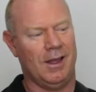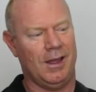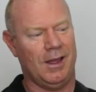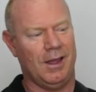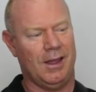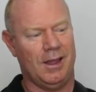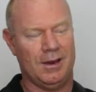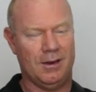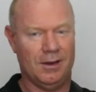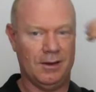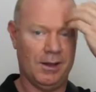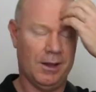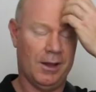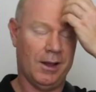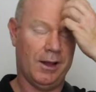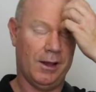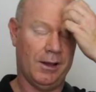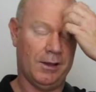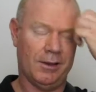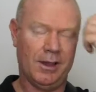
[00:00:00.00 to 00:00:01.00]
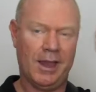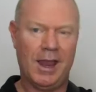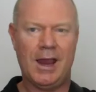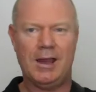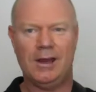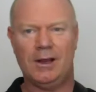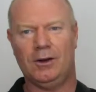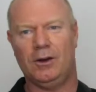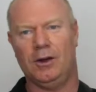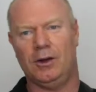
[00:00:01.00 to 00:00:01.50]
and
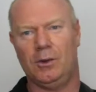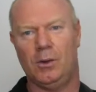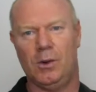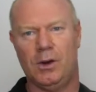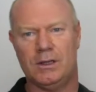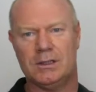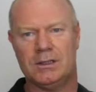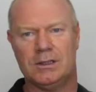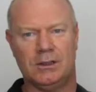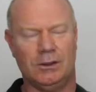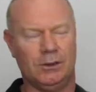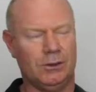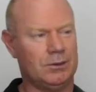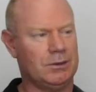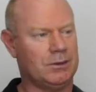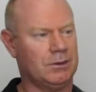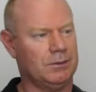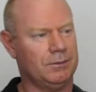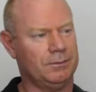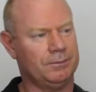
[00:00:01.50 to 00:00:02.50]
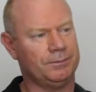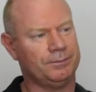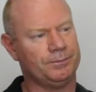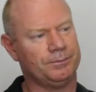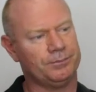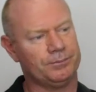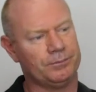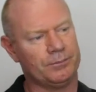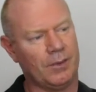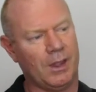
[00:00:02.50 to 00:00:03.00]
anti-clockwise to loosen,
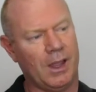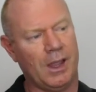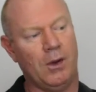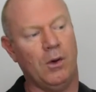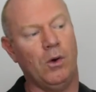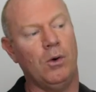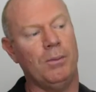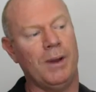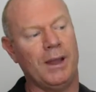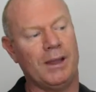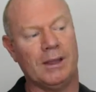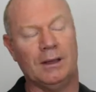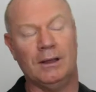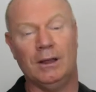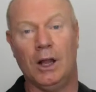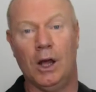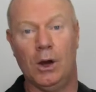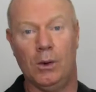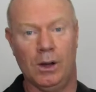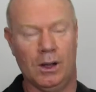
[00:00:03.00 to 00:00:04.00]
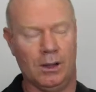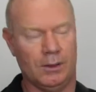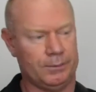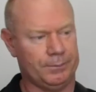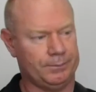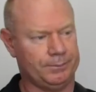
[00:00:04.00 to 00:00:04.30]
or make it lower.